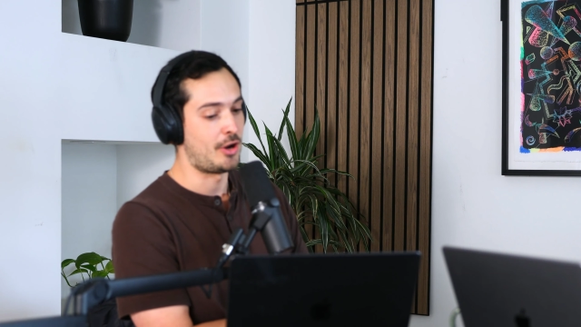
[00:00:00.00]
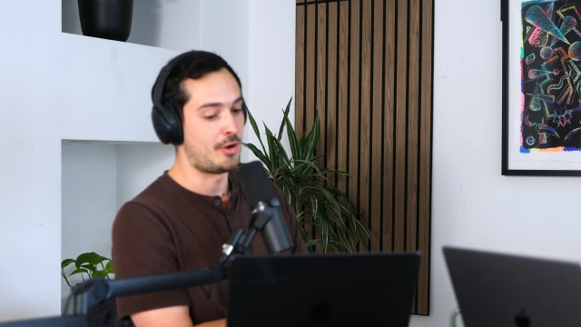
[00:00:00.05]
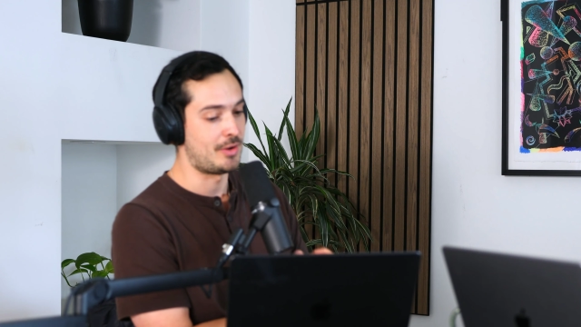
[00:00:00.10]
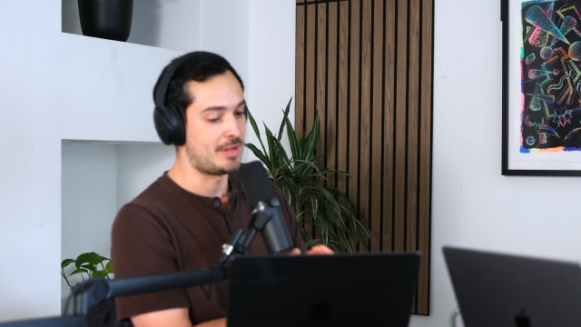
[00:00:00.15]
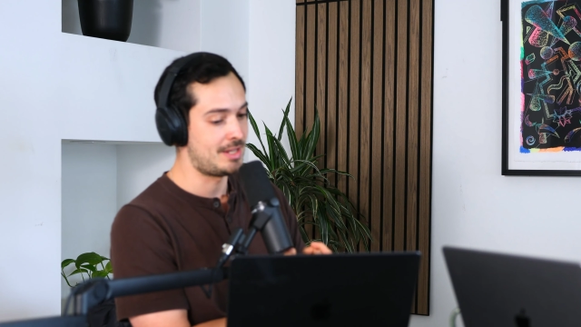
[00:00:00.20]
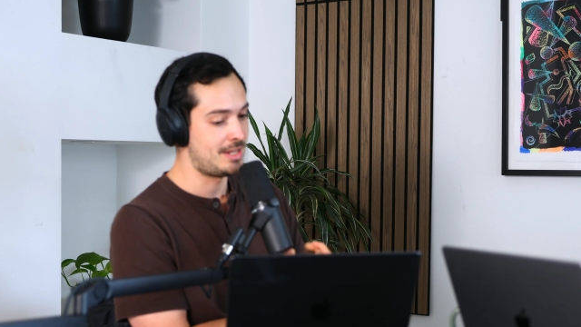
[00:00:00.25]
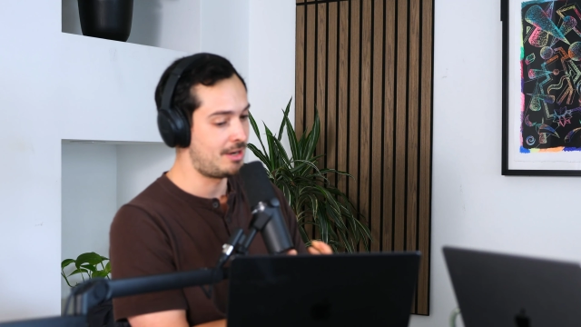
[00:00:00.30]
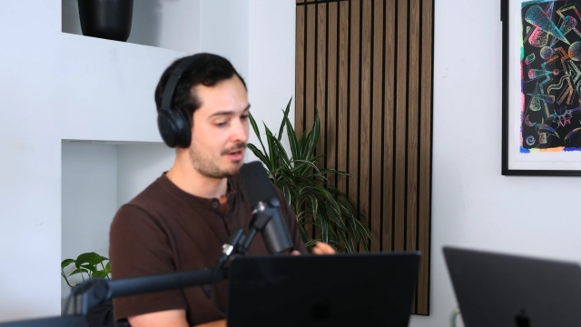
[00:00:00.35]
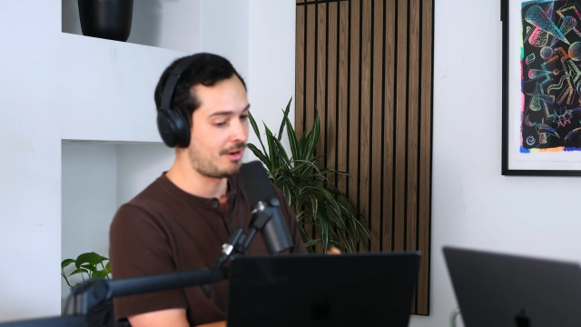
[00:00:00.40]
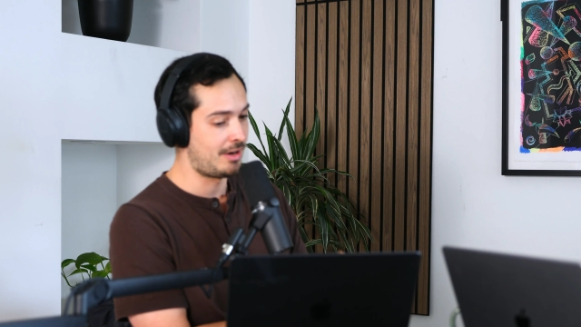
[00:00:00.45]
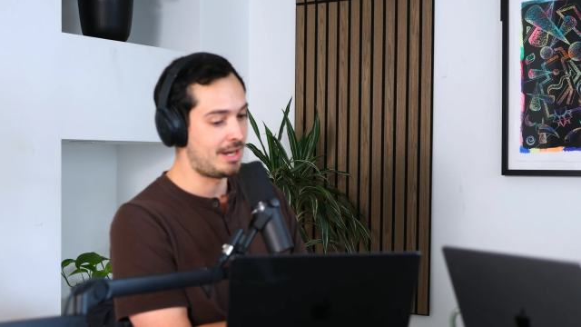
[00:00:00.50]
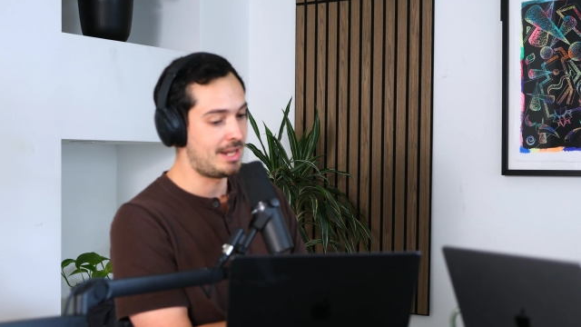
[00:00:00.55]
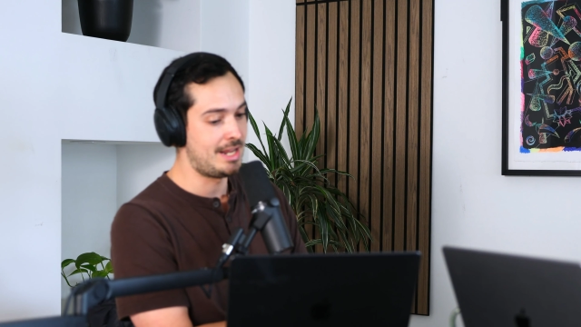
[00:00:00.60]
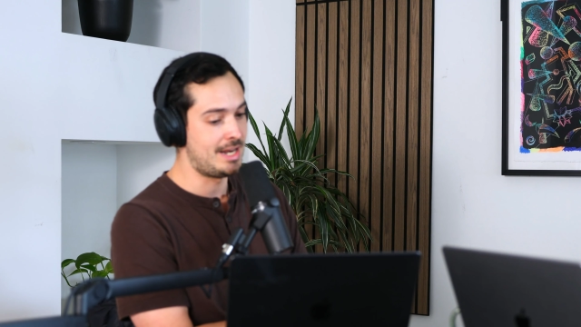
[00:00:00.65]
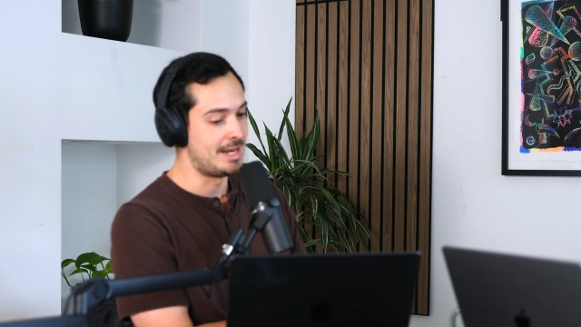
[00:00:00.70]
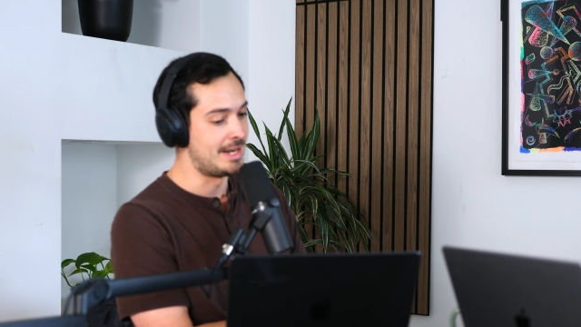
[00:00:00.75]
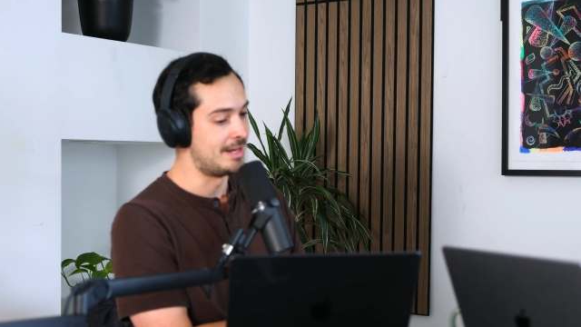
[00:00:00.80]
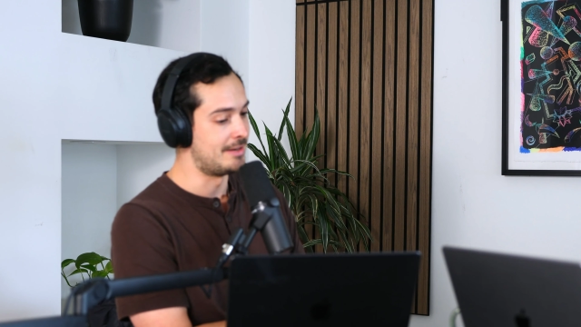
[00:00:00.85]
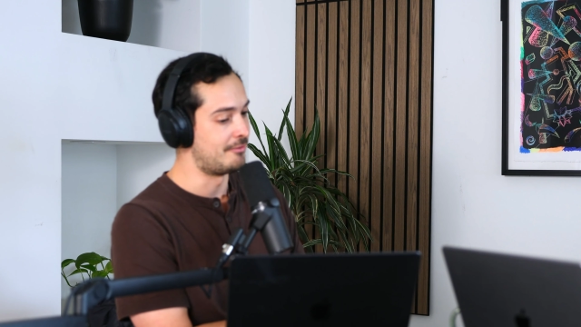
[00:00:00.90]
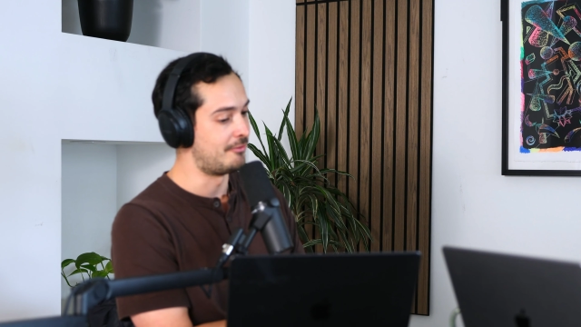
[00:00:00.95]

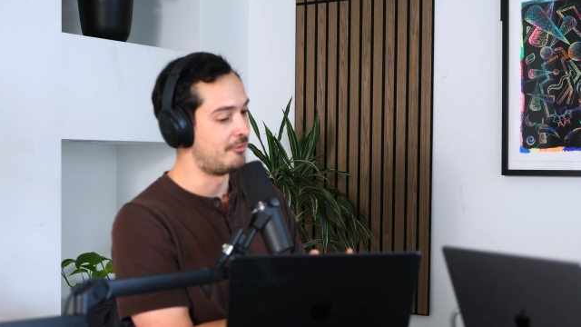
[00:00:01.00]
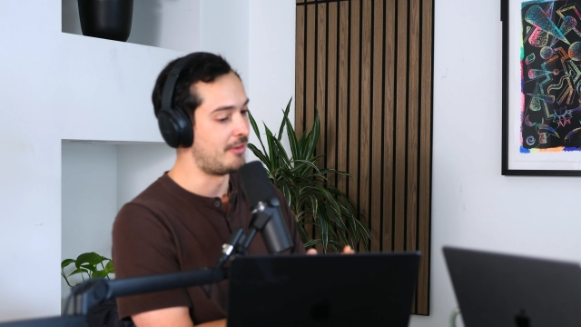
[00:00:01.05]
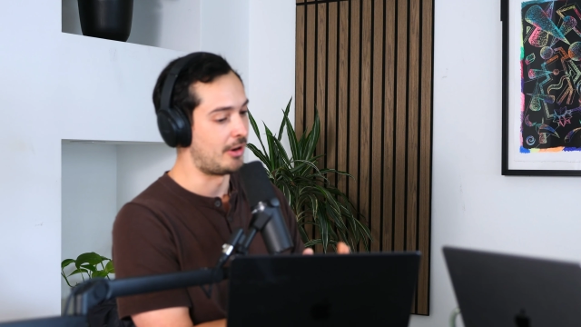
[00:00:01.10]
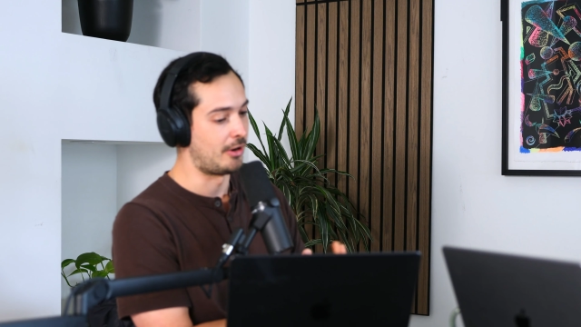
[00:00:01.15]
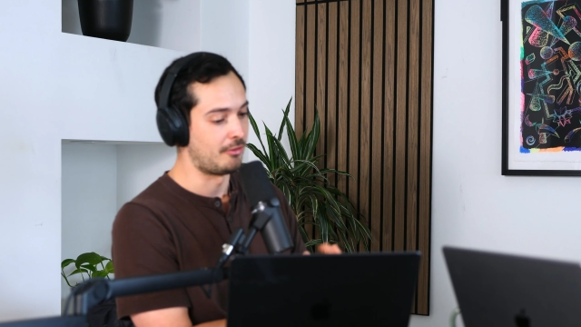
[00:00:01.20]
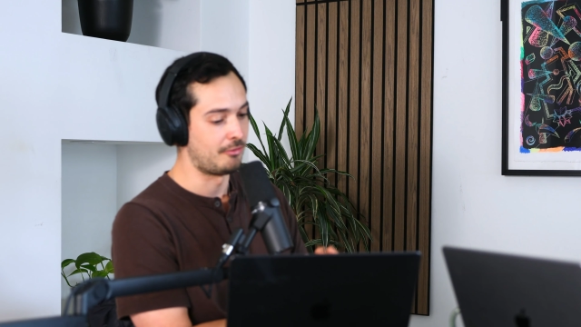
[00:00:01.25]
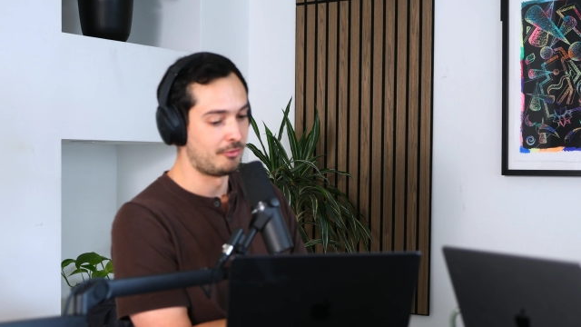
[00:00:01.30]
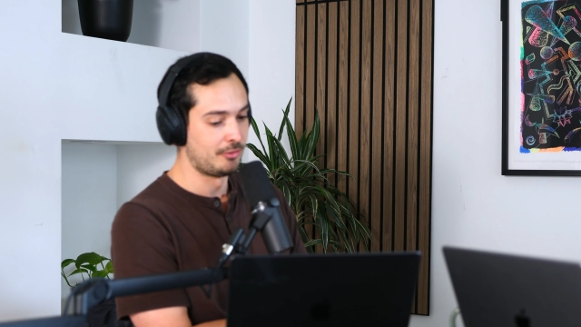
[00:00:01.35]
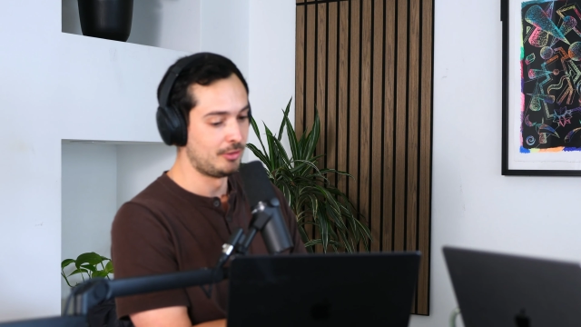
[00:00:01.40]
coherent and very